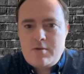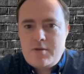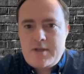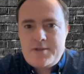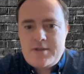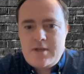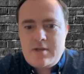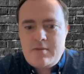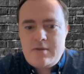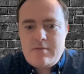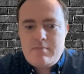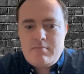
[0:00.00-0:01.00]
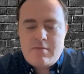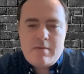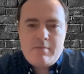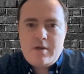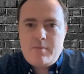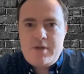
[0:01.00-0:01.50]
or that city, that
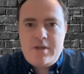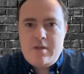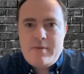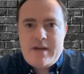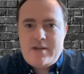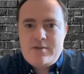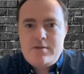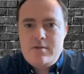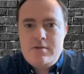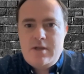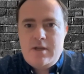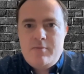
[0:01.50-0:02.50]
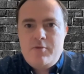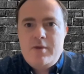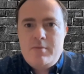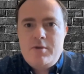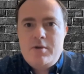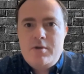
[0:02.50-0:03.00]
might be the best name for
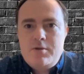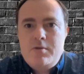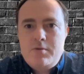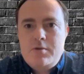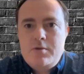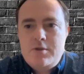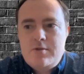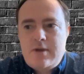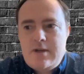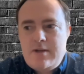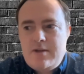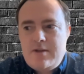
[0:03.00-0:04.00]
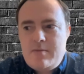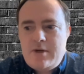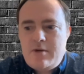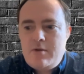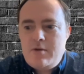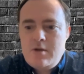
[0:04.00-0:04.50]
them to go to. So just trying to think
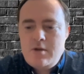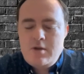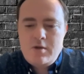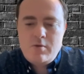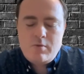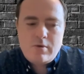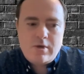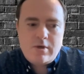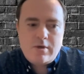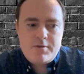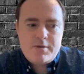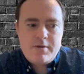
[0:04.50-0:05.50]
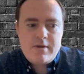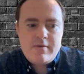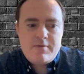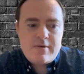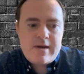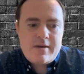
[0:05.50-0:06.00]
about what
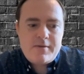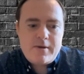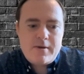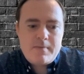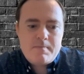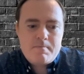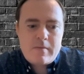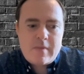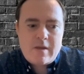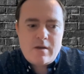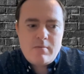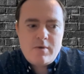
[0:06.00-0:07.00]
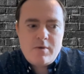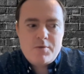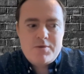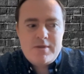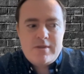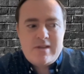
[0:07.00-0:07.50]
alternatives are out there. And we're
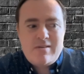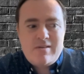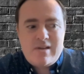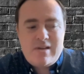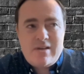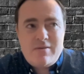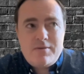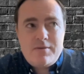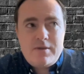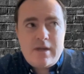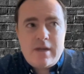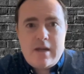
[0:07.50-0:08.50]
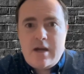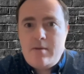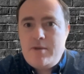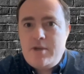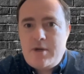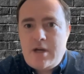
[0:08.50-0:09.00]
seeing that a lot now with AI
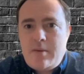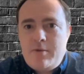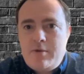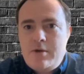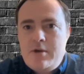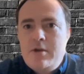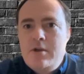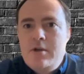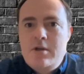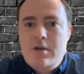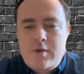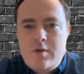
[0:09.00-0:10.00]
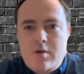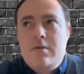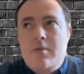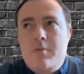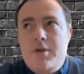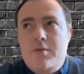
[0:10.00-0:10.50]
being popular. You know,
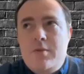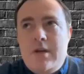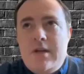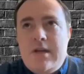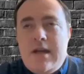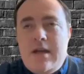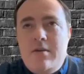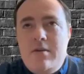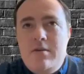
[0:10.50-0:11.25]
companies want to get